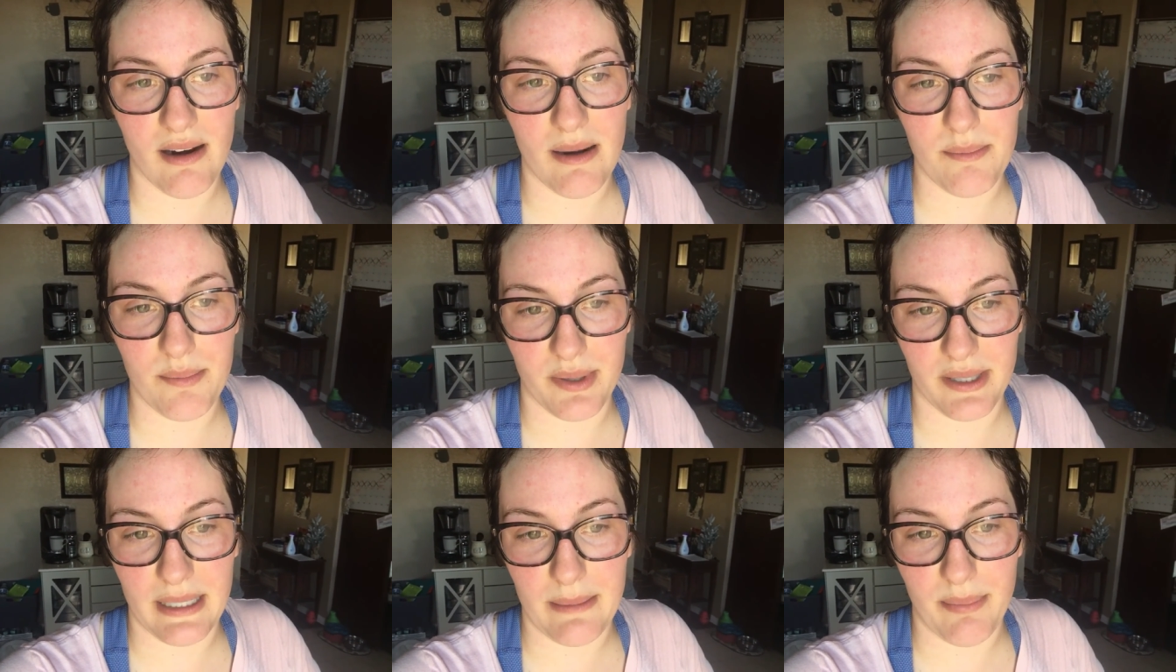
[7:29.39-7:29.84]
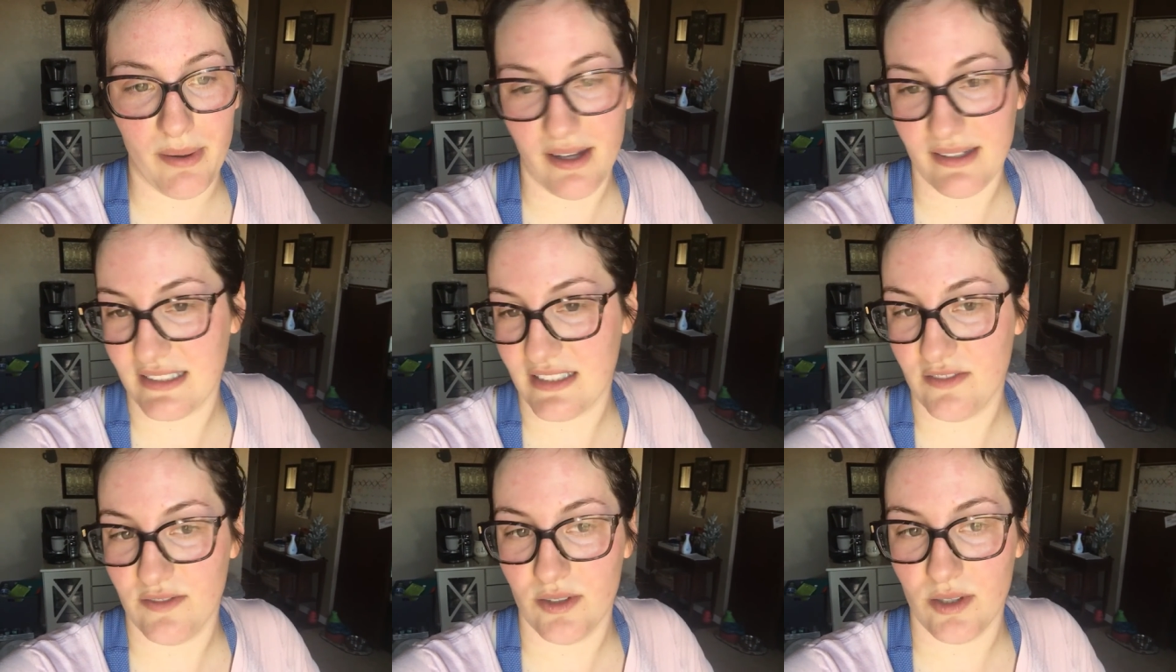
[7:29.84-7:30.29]
I'm pretty
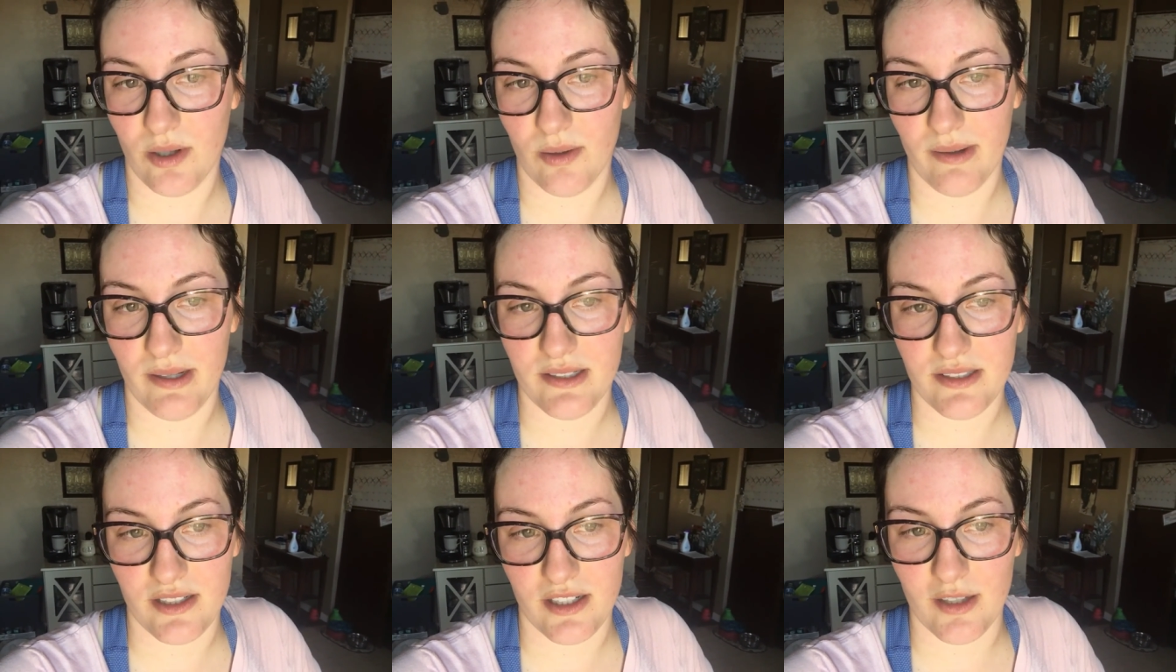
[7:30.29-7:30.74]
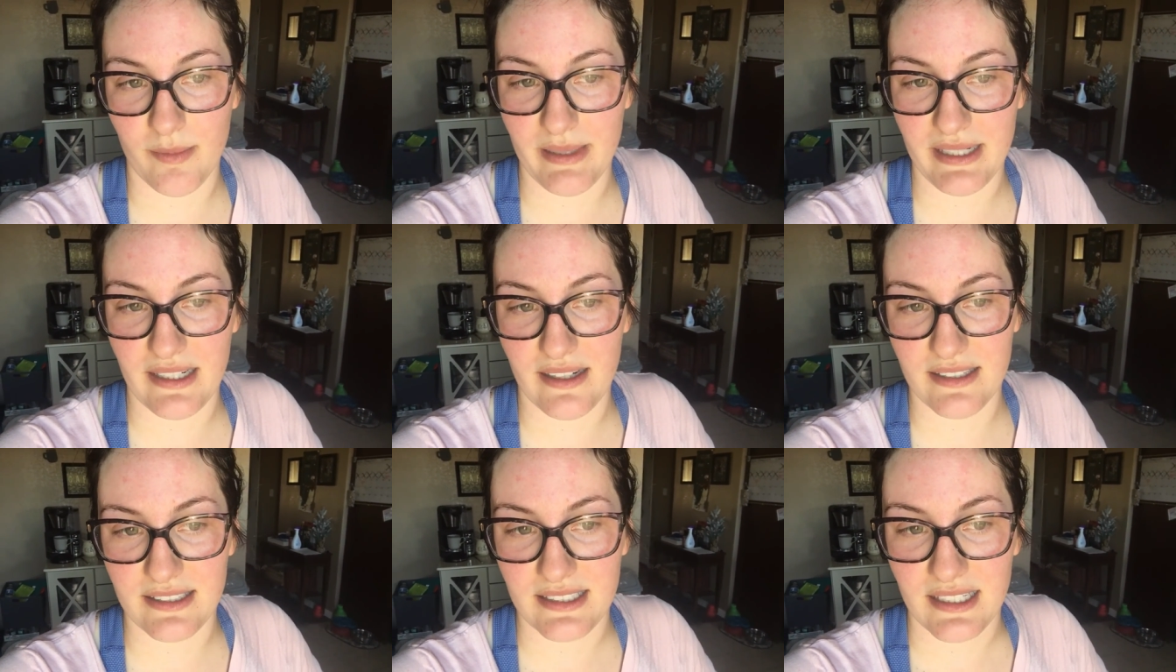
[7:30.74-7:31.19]
positive we're going to
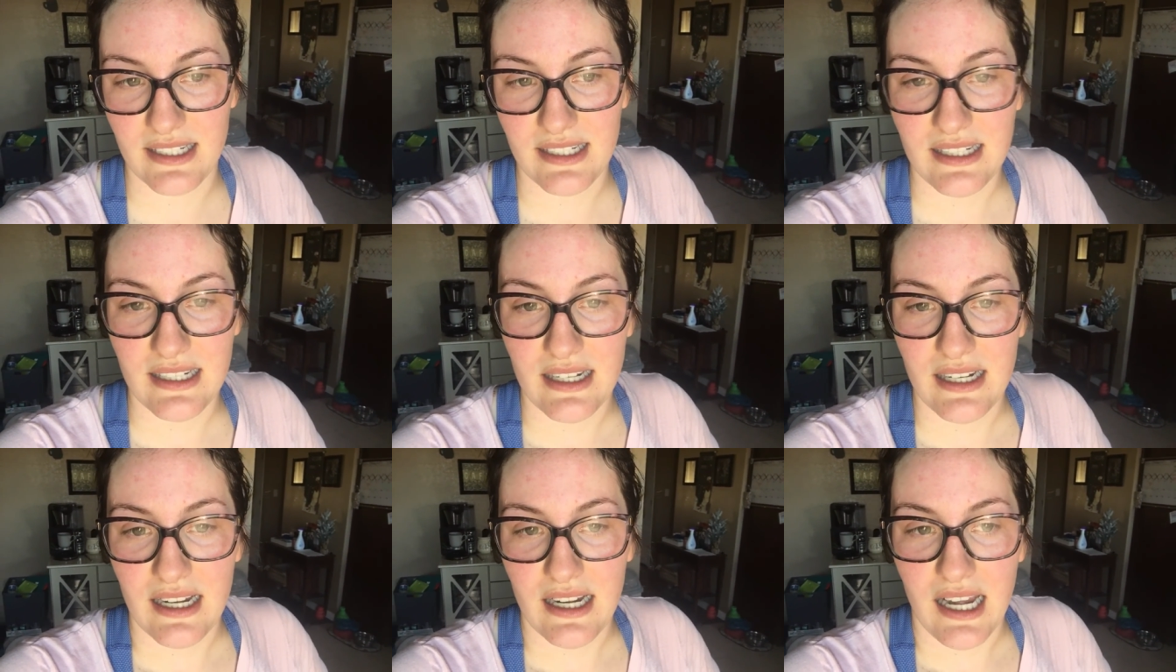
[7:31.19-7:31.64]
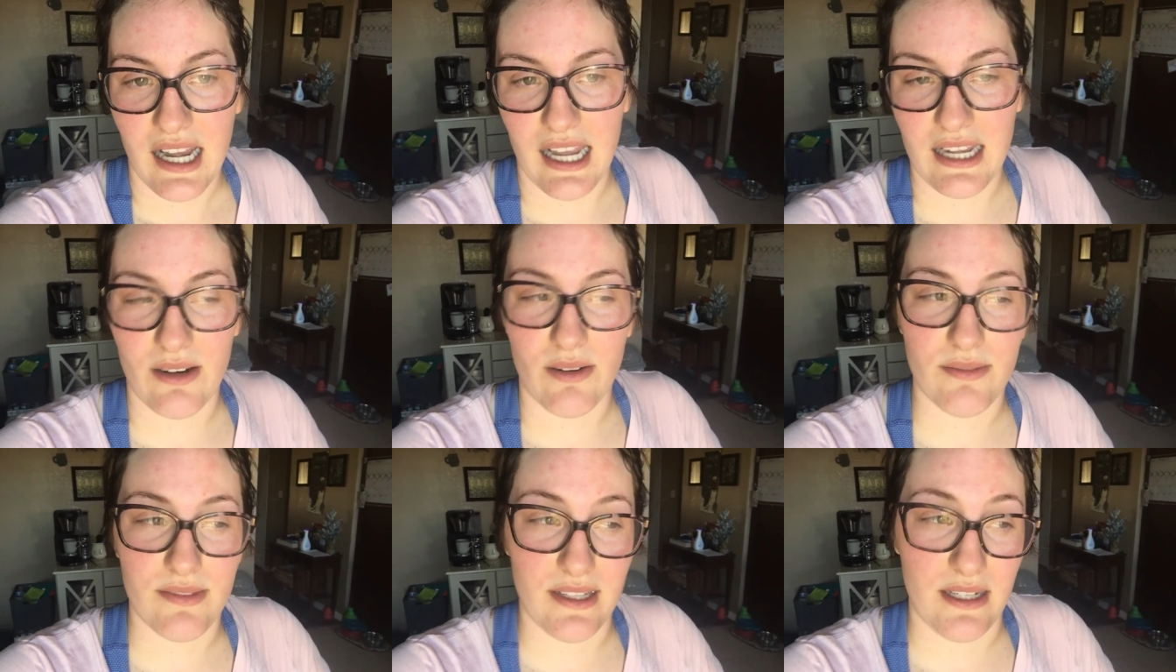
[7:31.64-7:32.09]
because I
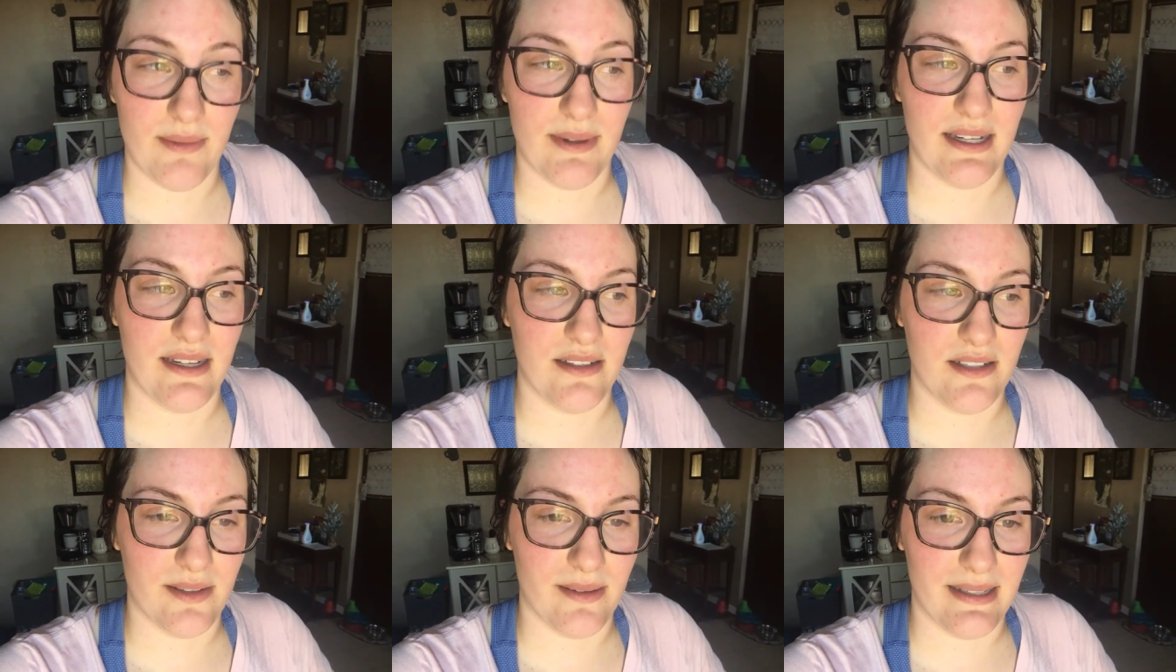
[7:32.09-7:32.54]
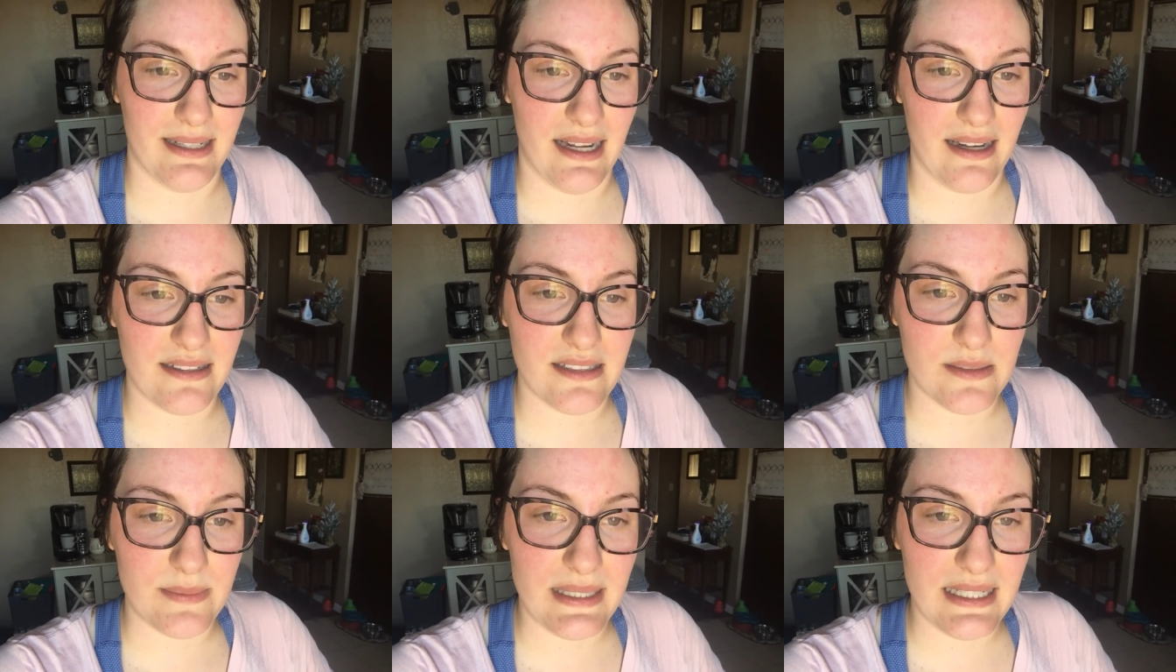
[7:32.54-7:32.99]
don't think we can do it
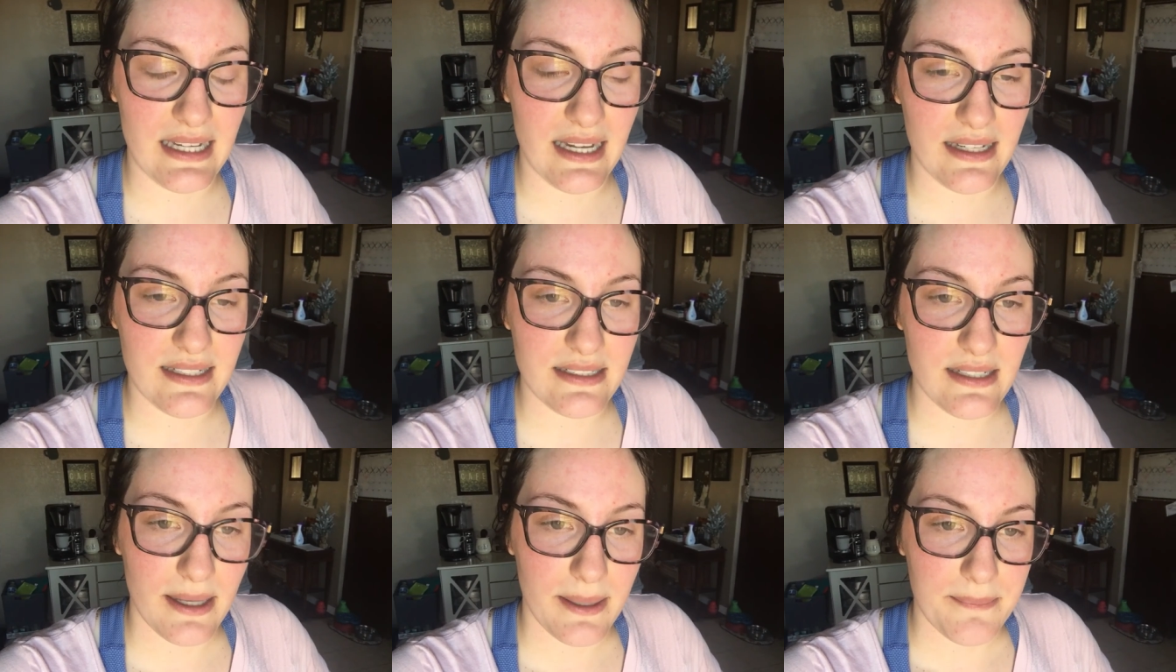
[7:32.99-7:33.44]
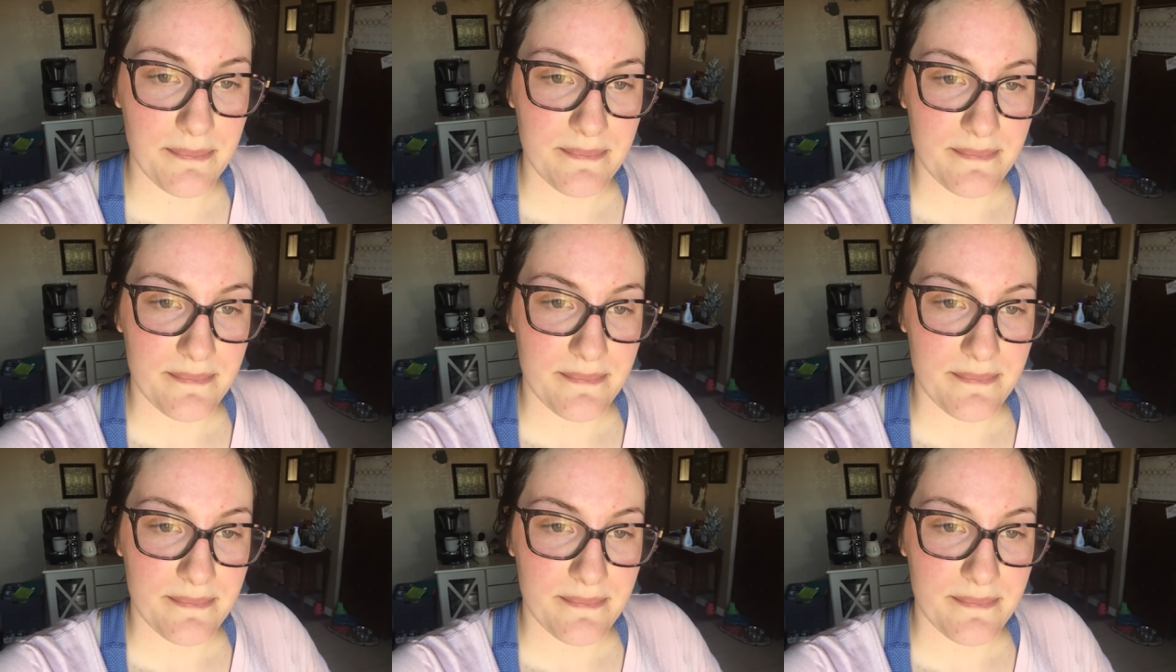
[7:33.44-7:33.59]
next weekend.